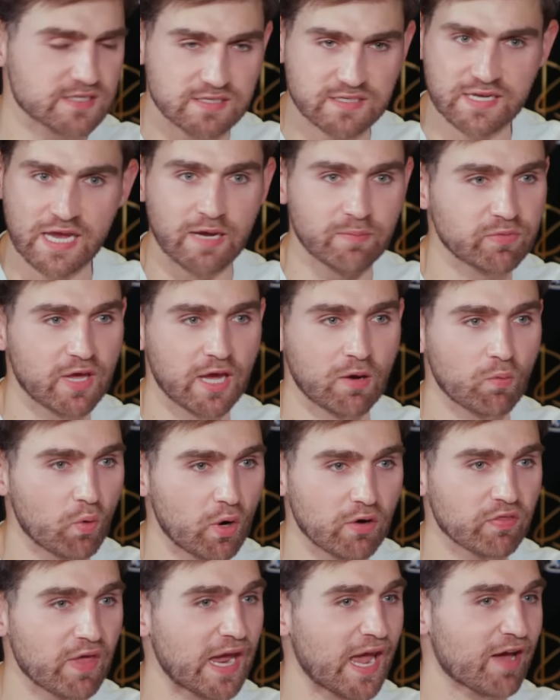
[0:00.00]
the same thing where
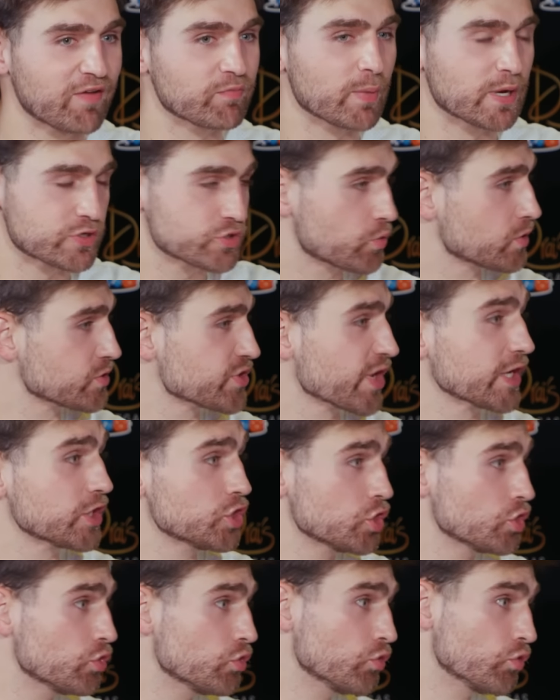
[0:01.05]
they have mentors like
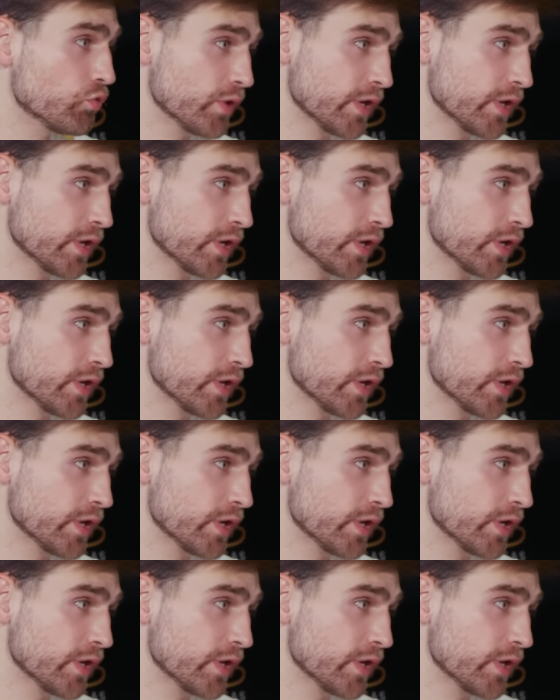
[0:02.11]
you